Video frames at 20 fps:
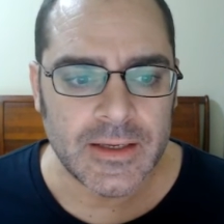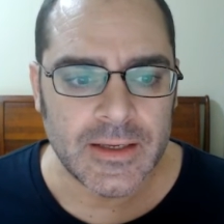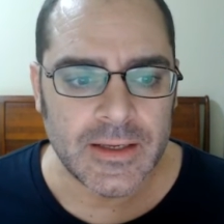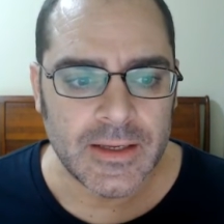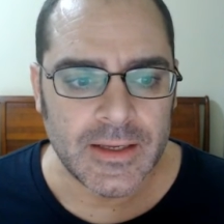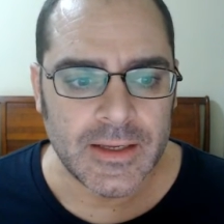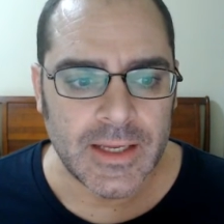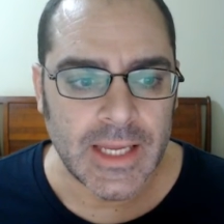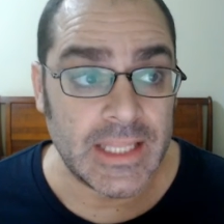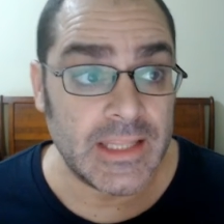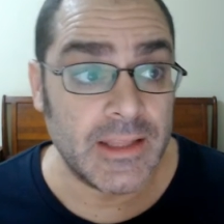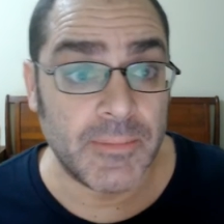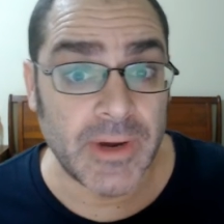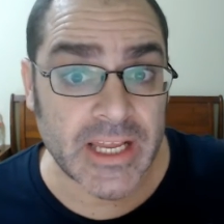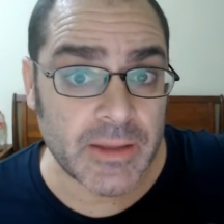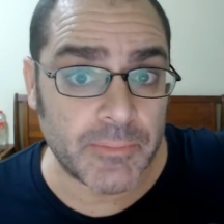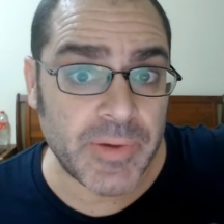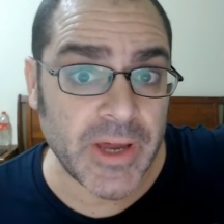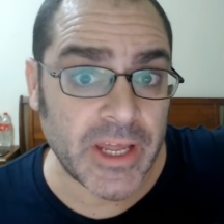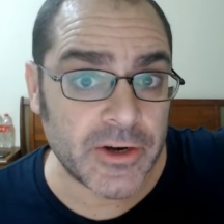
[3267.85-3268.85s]
and then my
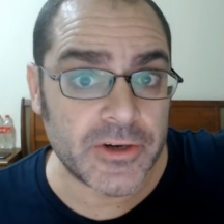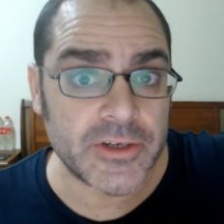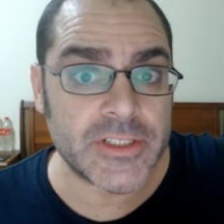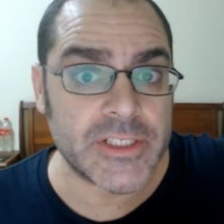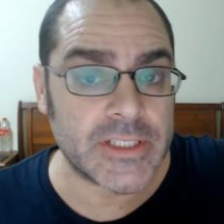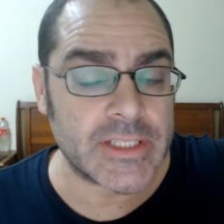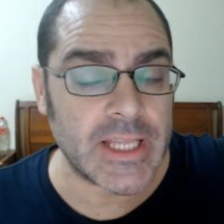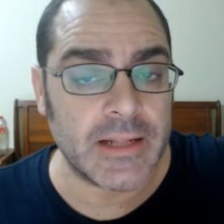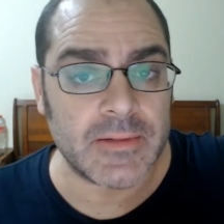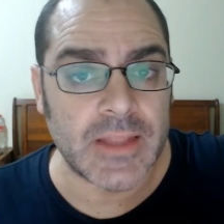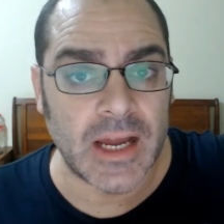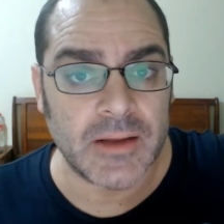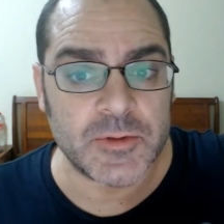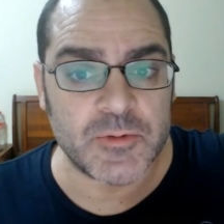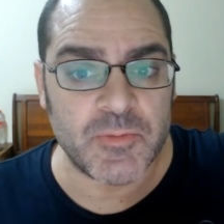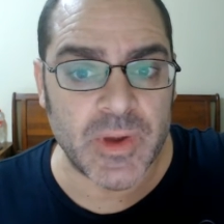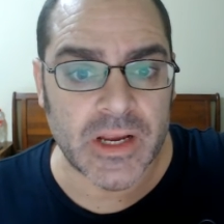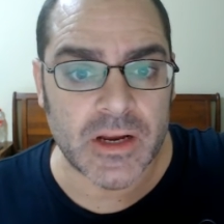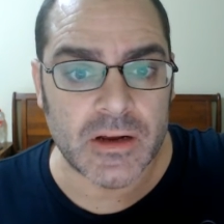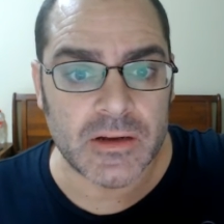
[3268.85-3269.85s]
competitors are 10 times
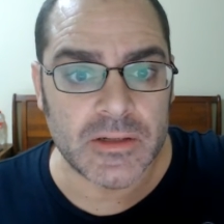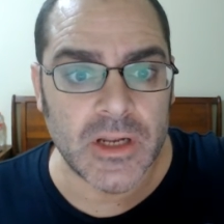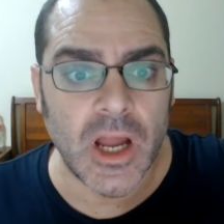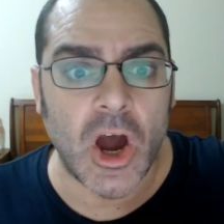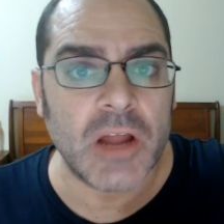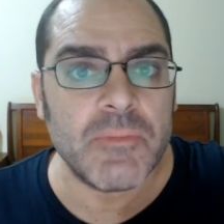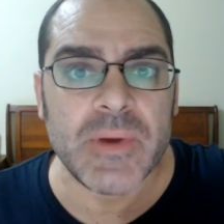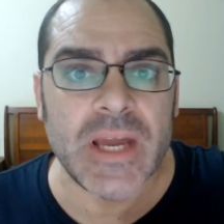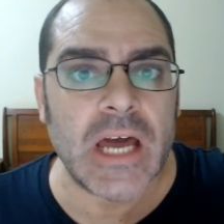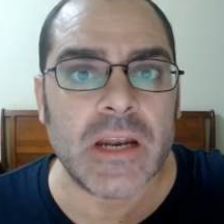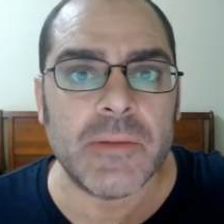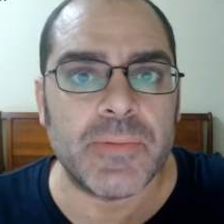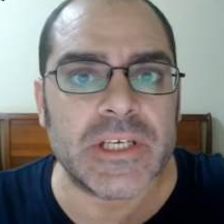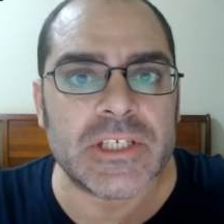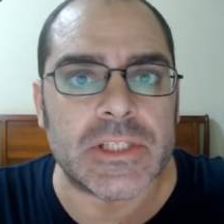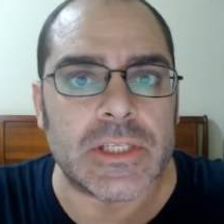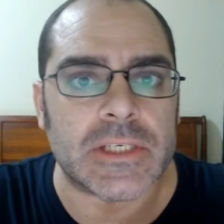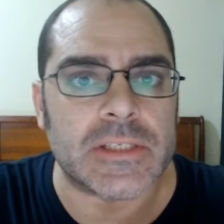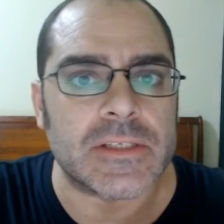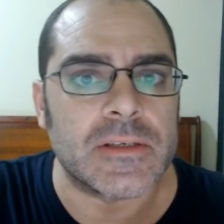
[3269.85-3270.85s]
bigger. No, I'd be out of
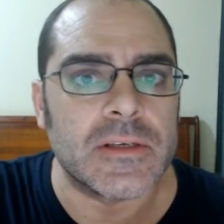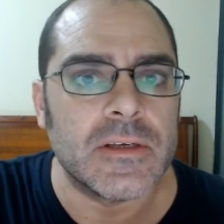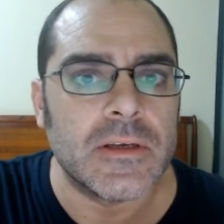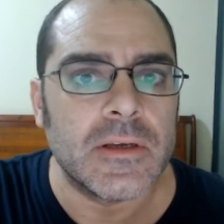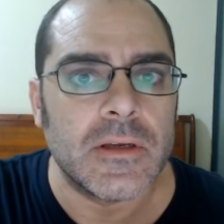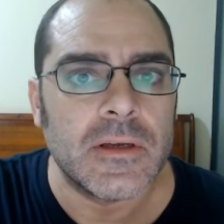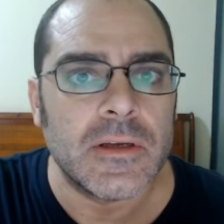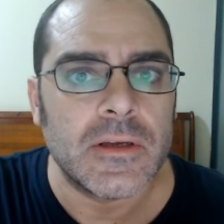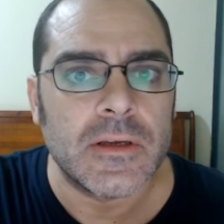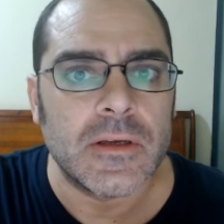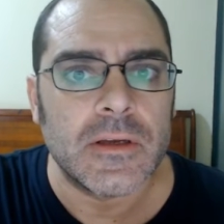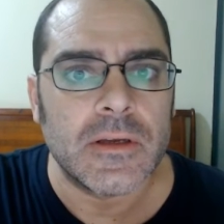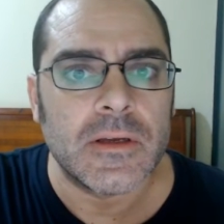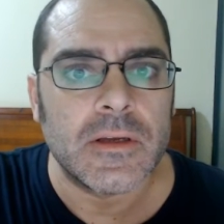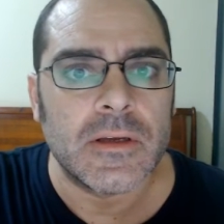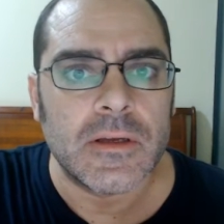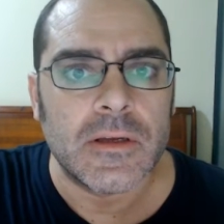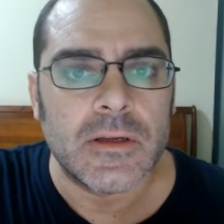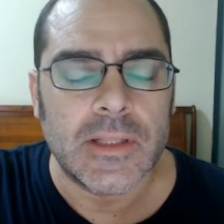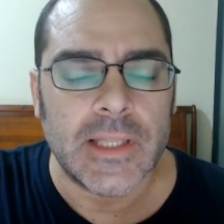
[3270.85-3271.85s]
business.
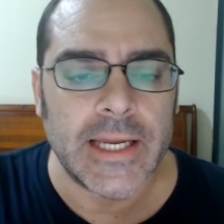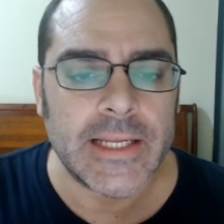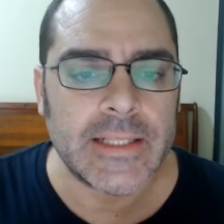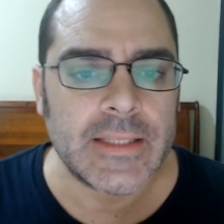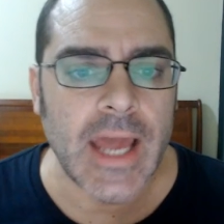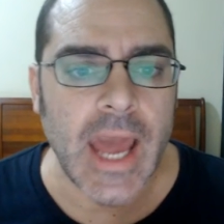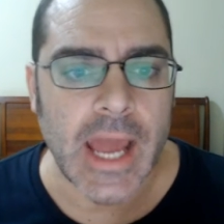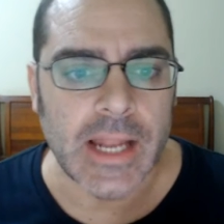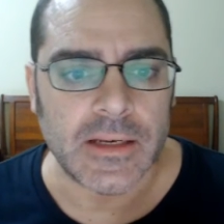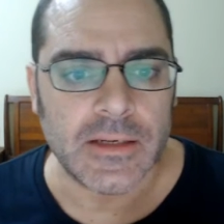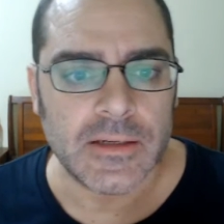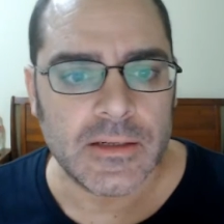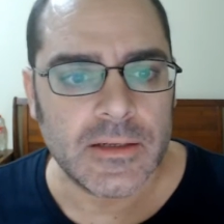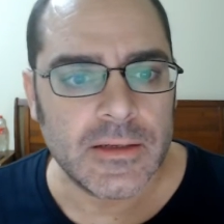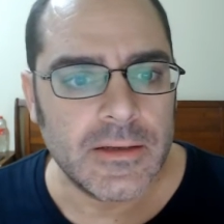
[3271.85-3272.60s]
Like that.